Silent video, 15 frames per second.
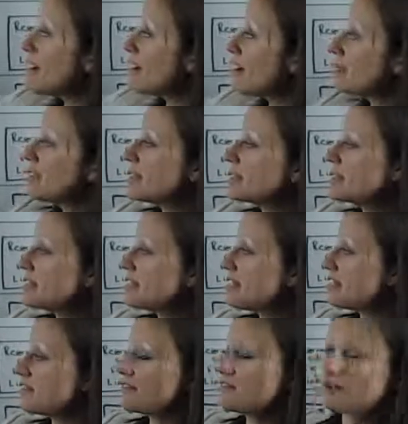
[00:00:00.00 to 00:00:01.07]
not be as
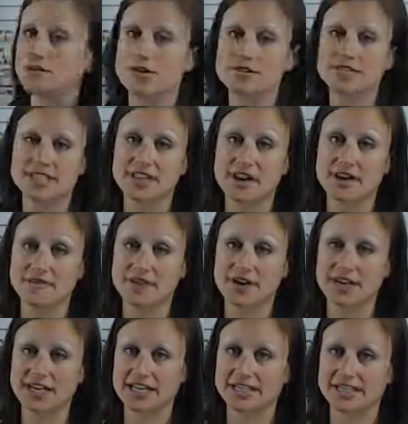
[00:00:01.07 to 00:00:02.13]
easy for gross to net
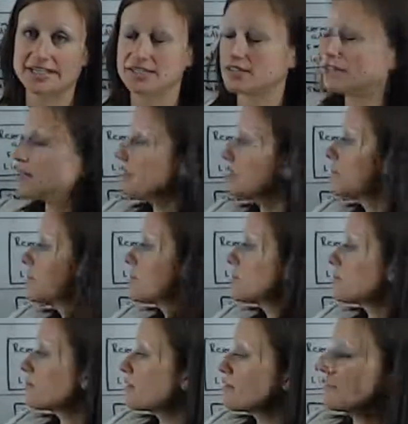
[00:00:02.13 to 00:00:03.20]
finance
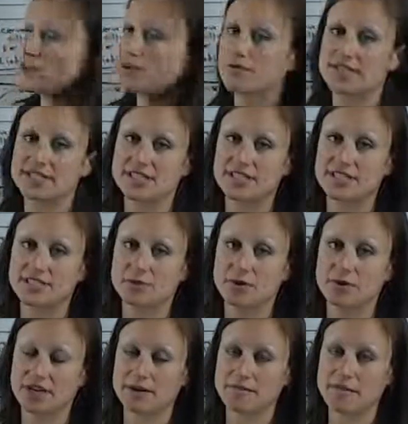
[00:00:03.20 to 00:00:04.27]
to review this
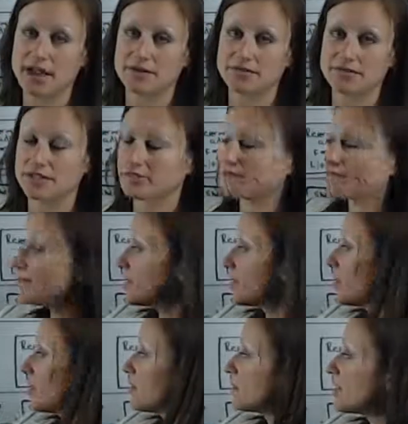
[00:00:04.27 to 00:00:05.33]
disputed amount.
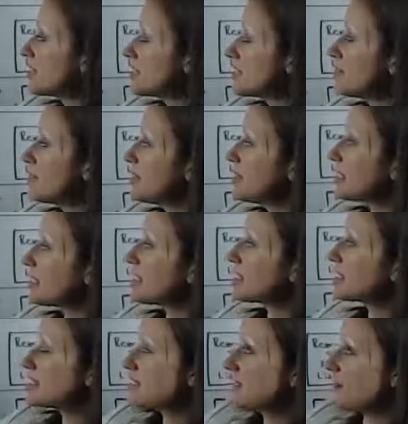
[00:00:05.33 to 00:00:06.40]
Reason being,
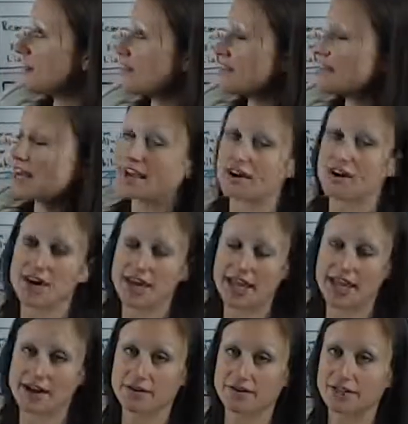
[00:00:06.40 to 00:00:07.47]
it's sitting on the AR
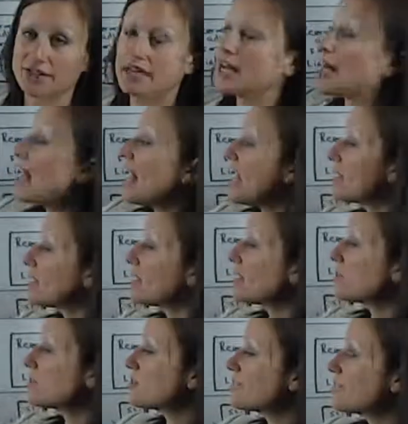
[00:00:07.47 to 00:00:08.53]
account, and
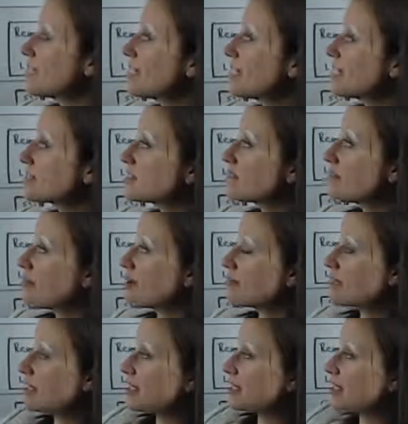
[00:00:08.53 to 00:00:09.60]
unless your finance
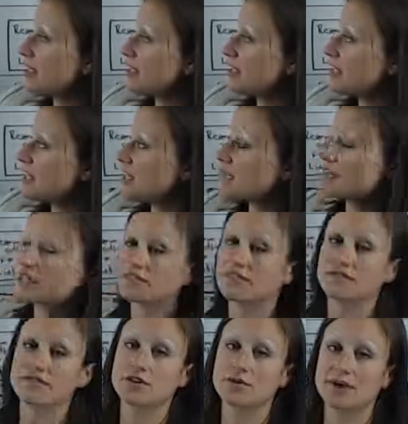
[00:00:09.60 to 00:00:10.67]
department is really
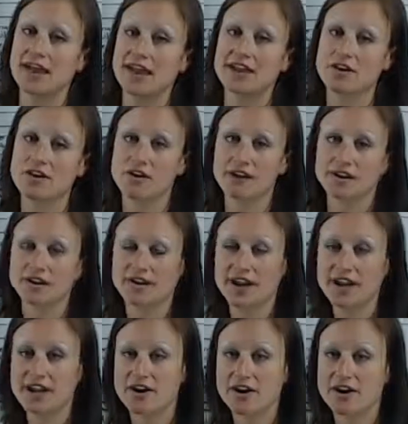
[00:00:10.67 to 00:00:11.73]
reviewing AR and your
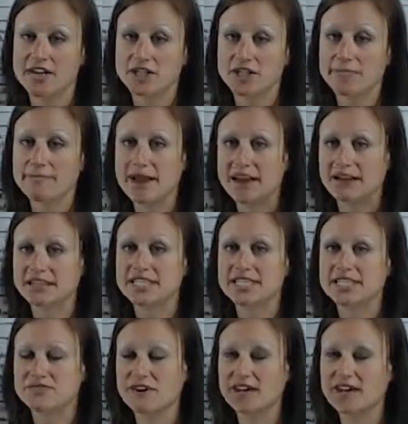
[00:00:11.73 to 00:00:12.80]
AR aging
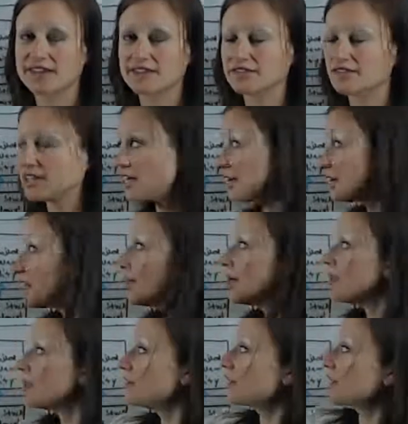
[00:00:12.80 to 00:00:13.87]
balances regularly,
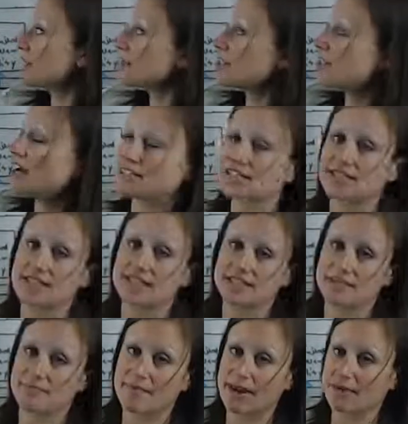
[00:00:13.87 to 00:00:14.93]
you really would not see
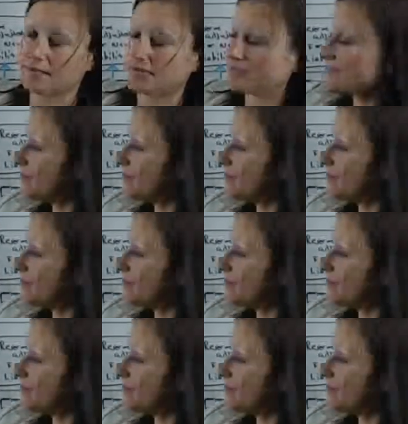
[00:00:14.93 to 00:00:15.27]
this amount.